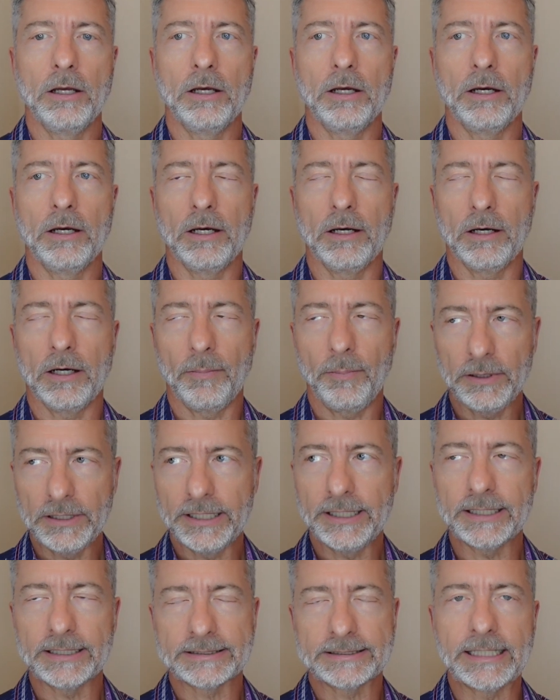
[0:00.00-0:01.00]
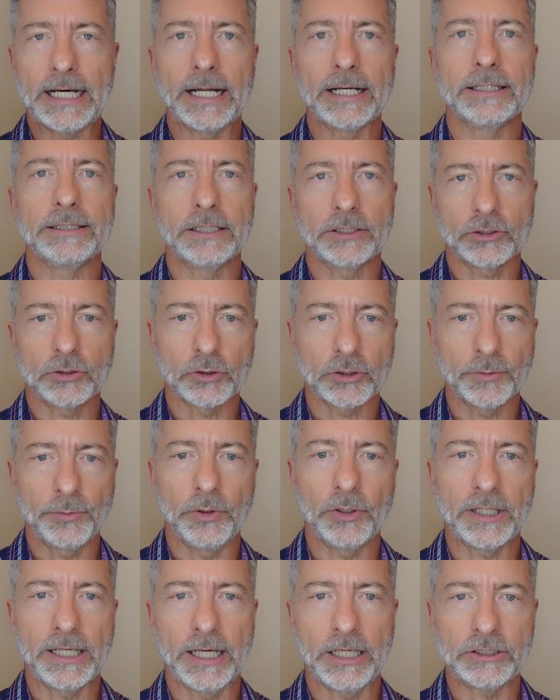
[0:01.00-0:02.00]
a pleading is not initial
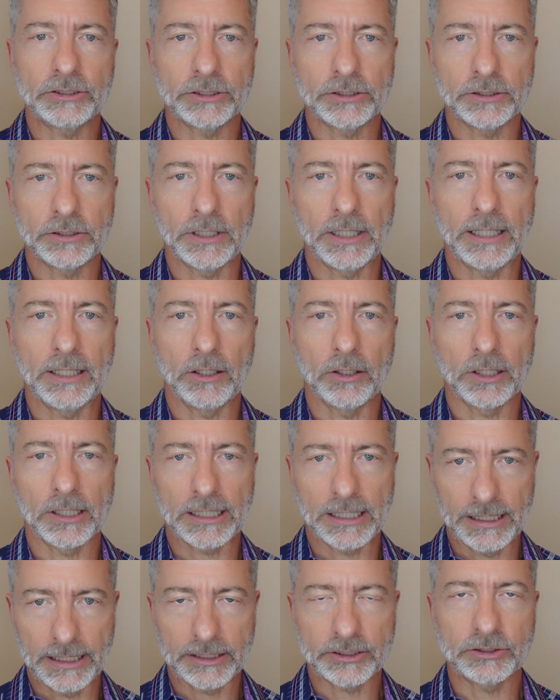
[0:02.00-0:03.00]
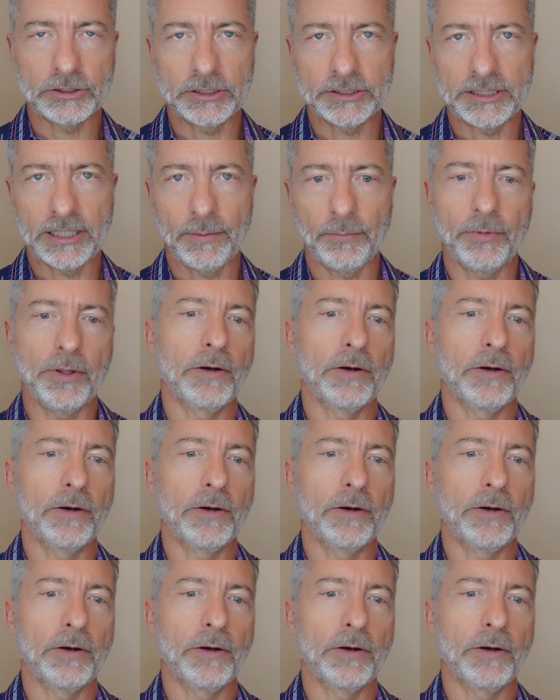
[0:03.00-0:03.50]
communication or a collection attempt.